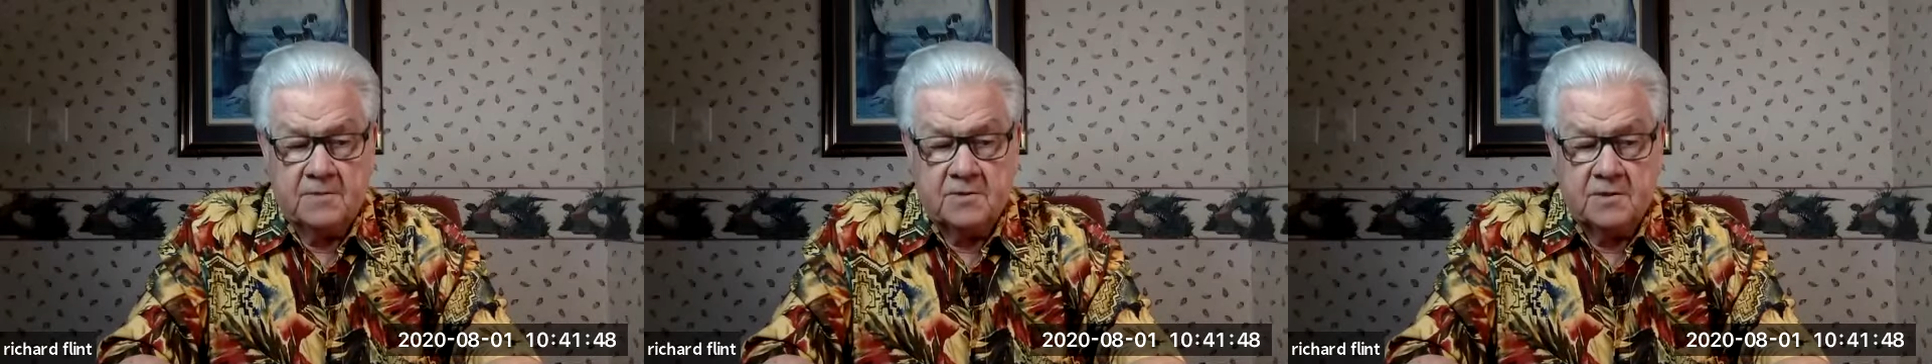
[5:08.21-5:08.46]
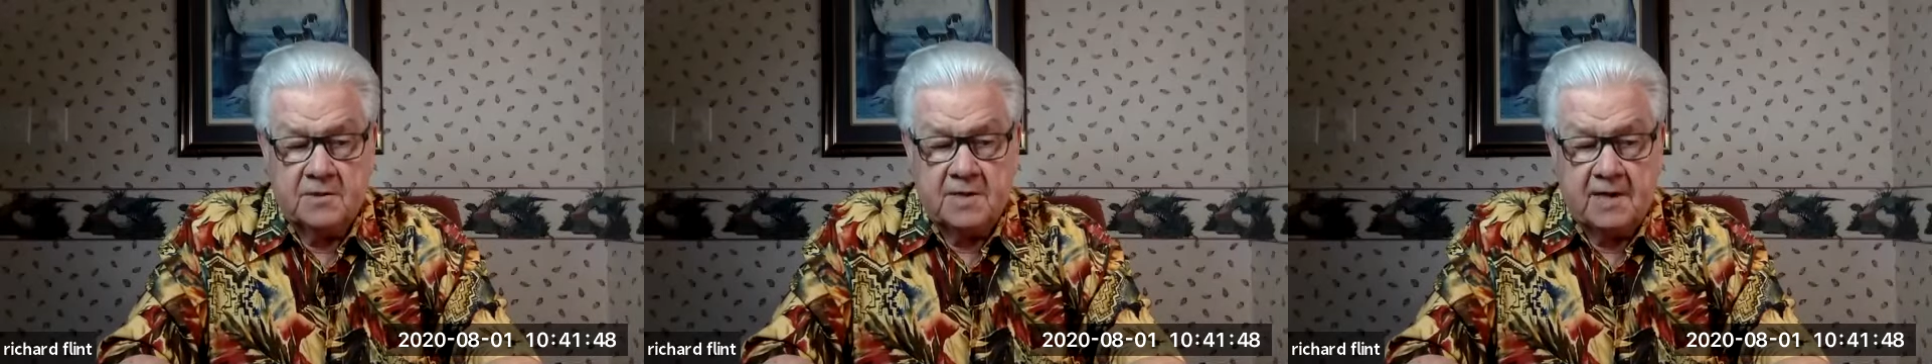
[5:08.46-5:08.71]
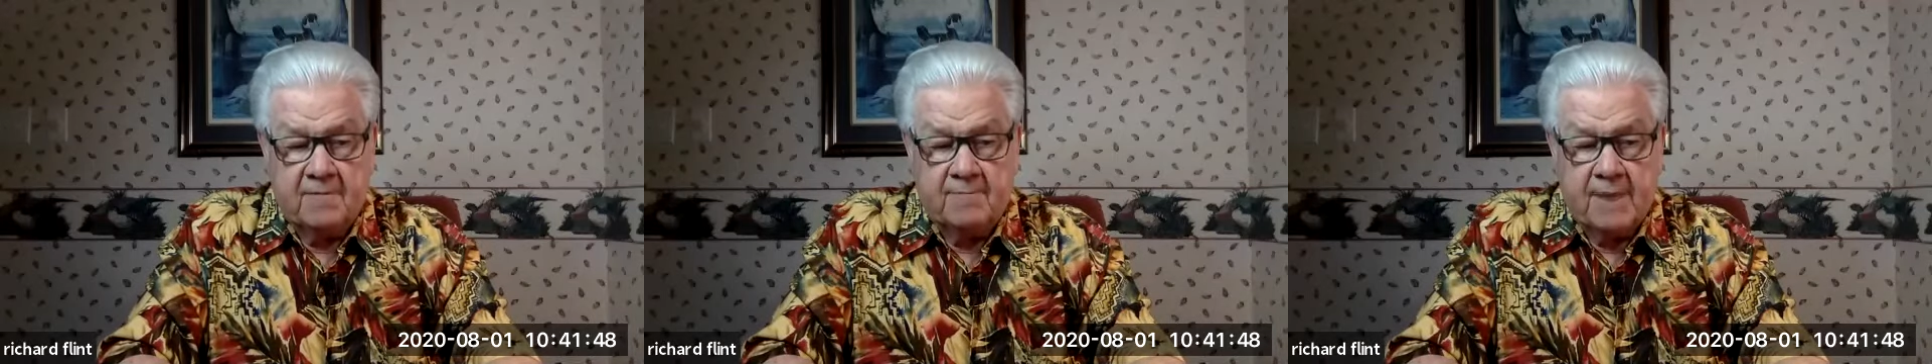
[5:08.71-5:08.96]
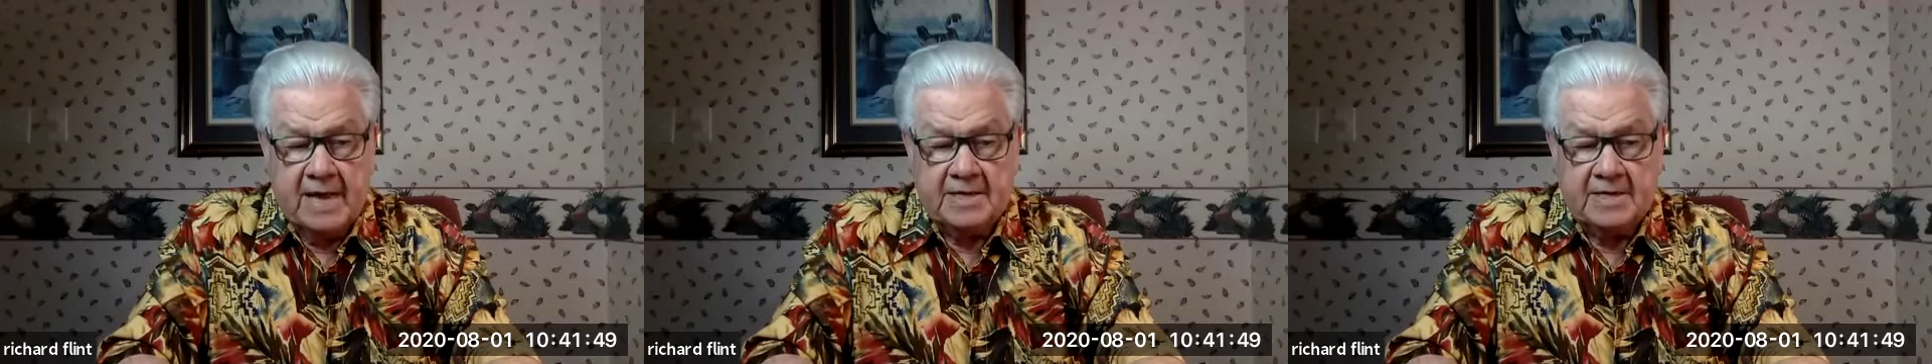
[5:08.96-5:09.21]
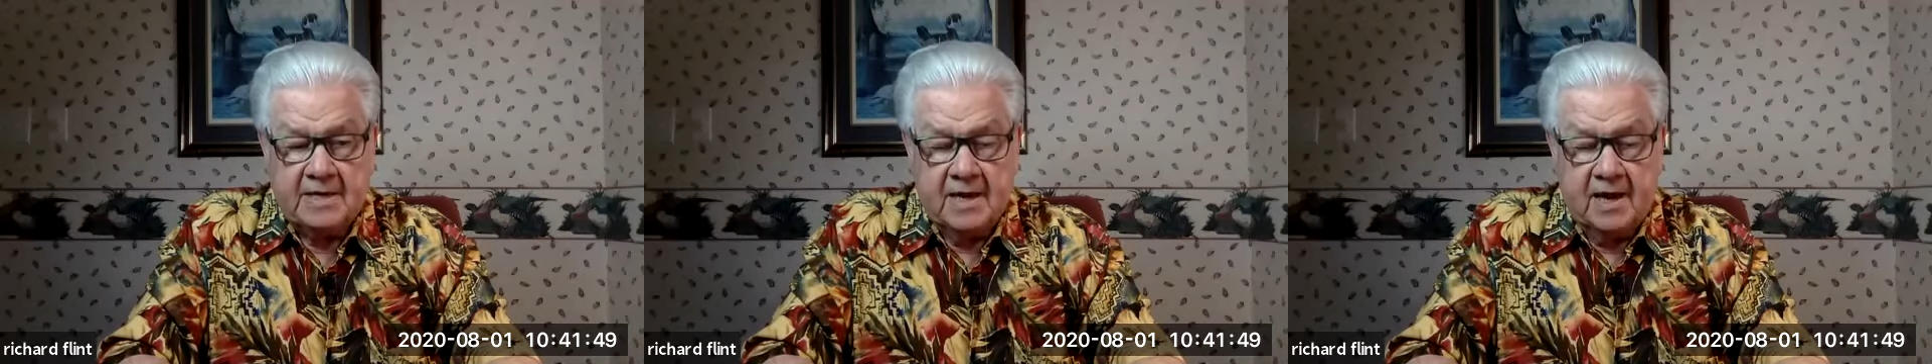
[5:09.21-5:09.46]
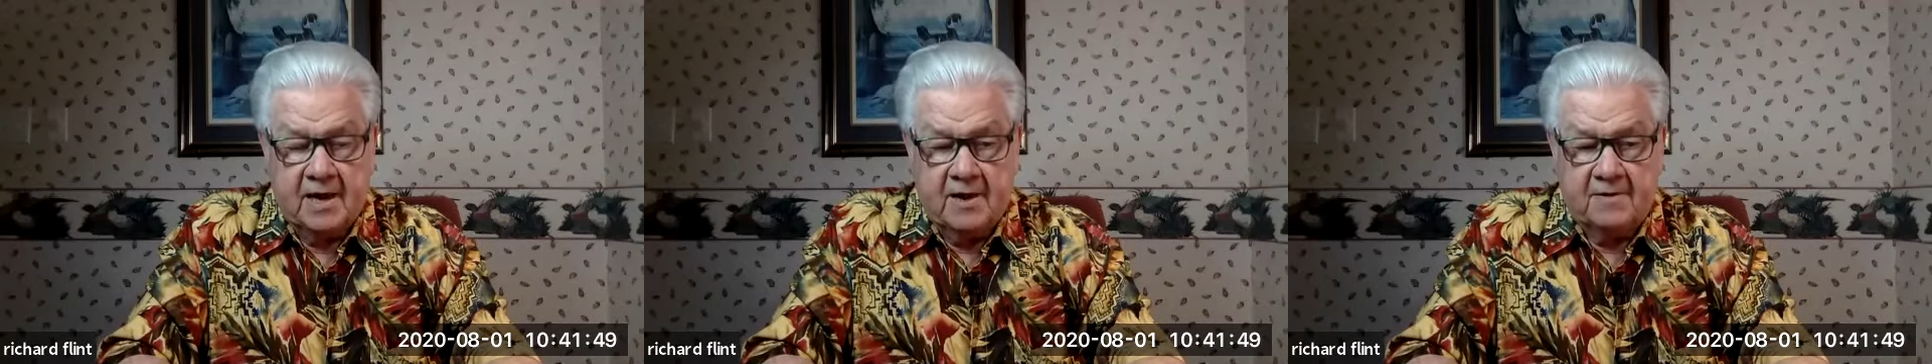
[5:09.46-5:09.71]
to take a bite
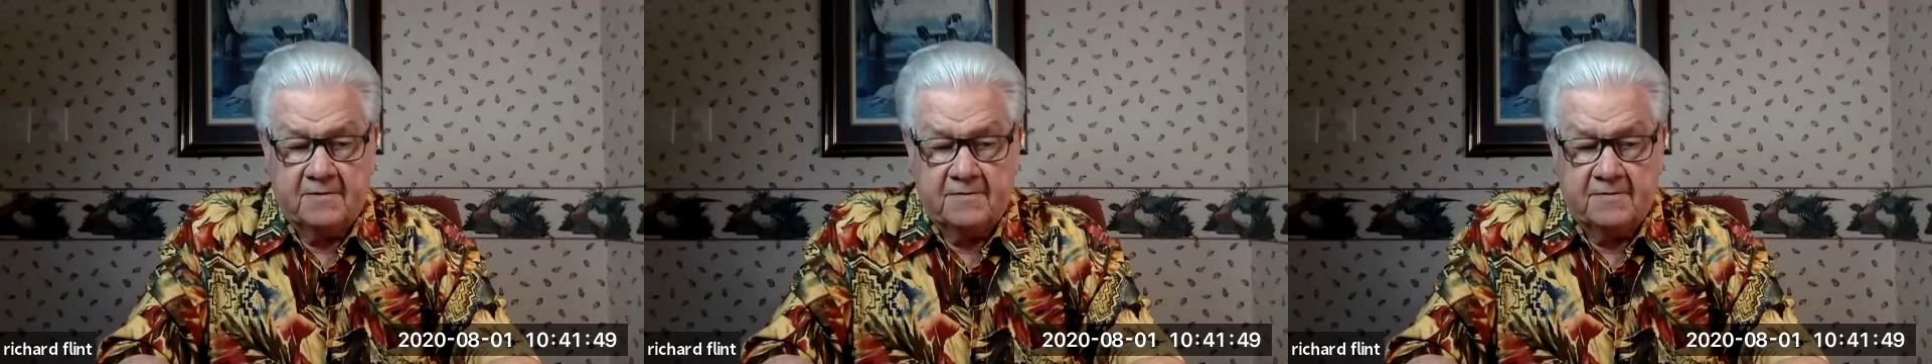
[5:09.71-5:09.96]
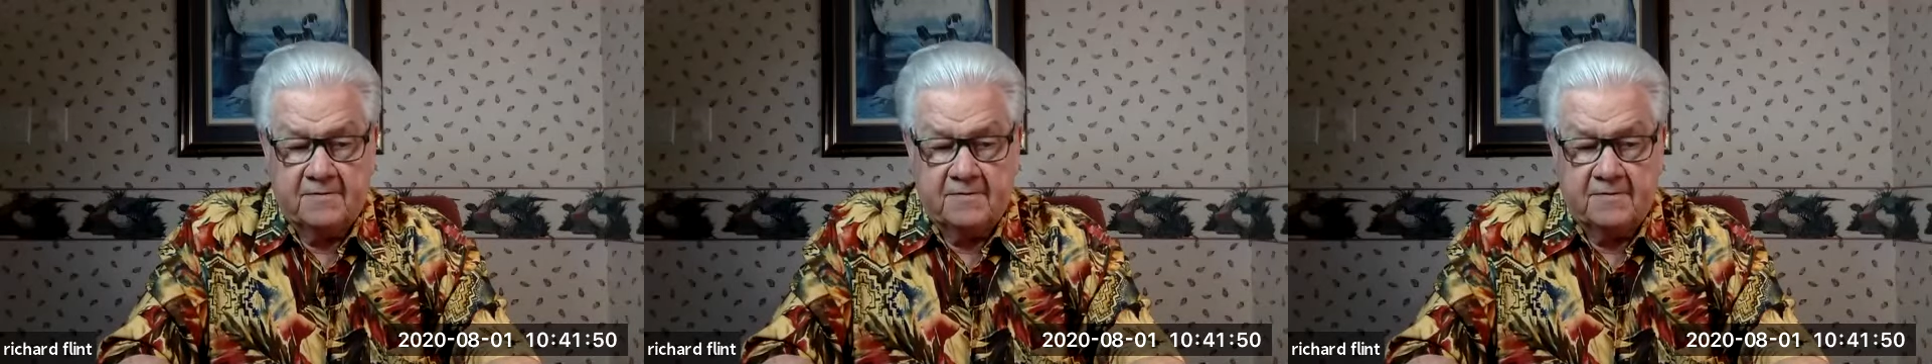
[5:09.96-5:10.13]
of